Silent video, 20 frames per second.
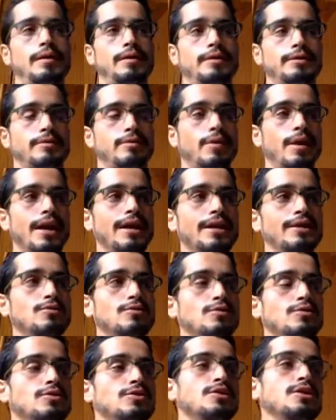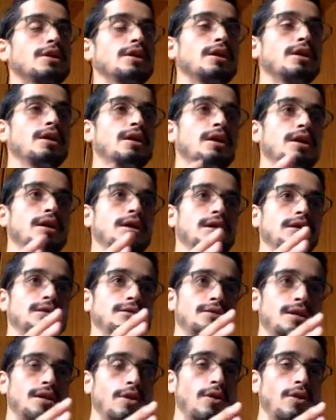trying to see the